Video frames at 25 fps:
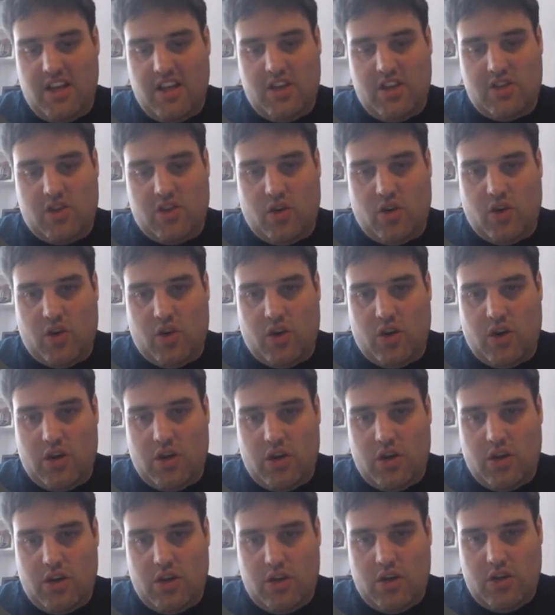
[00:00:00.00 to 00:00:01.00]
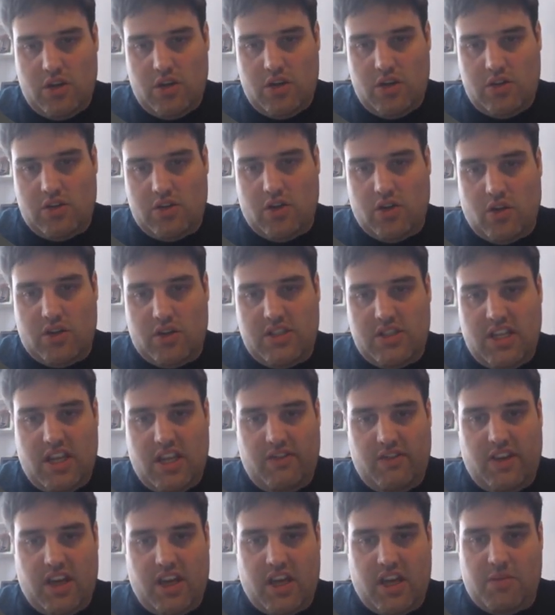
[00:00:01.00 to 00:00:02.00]
So
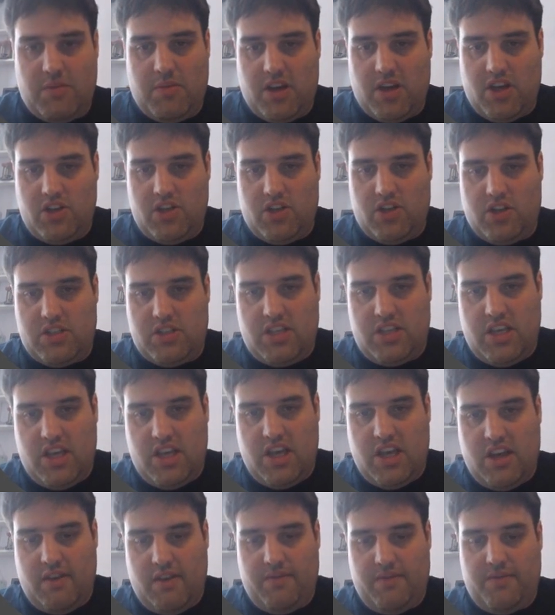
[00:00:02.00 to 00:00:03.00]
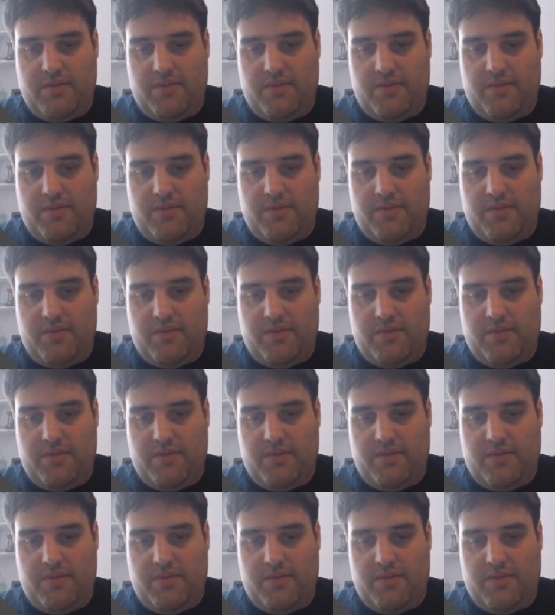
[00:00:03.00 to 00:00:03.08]
TV commercials here.